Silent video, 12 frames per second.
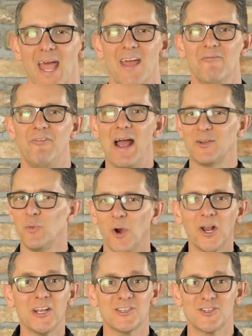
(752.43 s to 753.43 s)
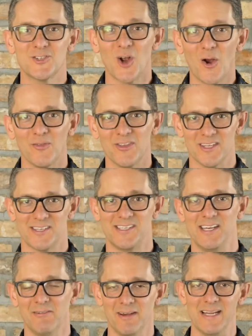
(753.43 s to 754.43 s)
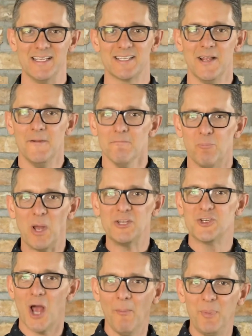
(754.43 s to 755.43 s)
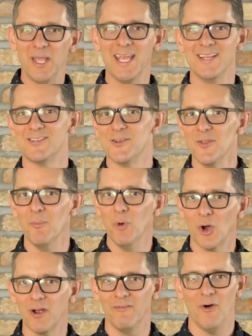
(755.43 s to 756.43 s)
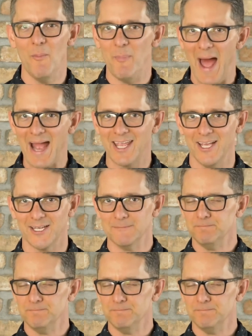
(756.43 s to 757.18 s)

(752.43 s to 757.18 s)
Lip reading: In fact, we're going to start this series by jumping into the book of Habakkuk.